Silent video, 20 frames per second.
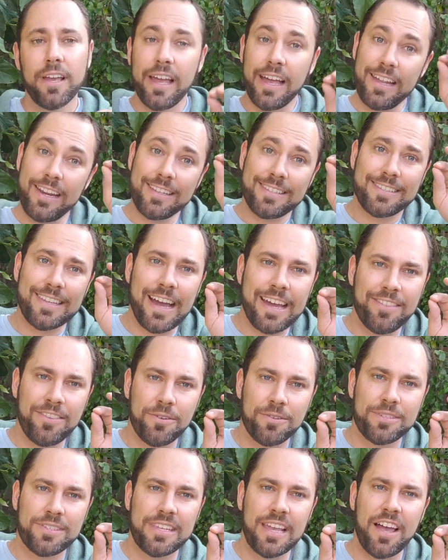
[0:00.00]
And inside
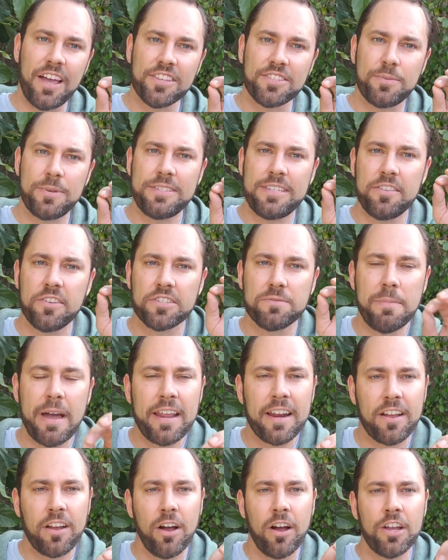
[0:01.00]
those cells, we see there's
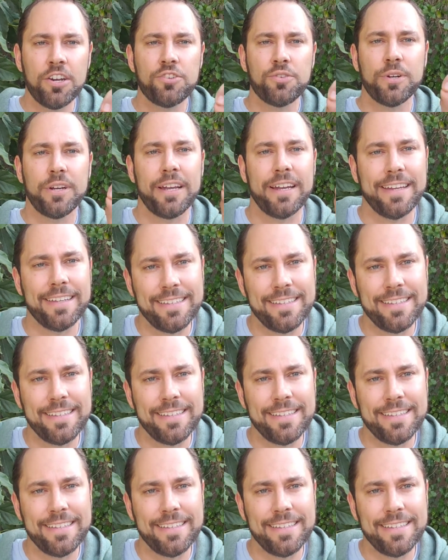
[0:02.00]
mitochondria